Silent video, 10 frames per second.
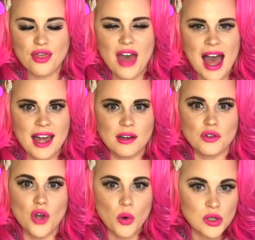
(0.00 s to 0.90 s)
that
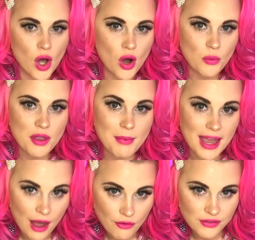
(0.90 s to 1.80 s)
go along with my
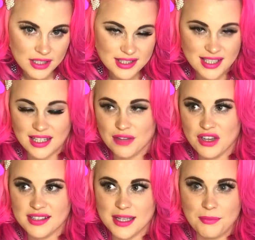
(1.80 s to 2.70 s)
outfit to give
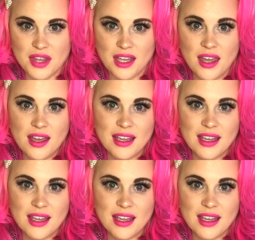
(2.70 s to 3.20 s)
it something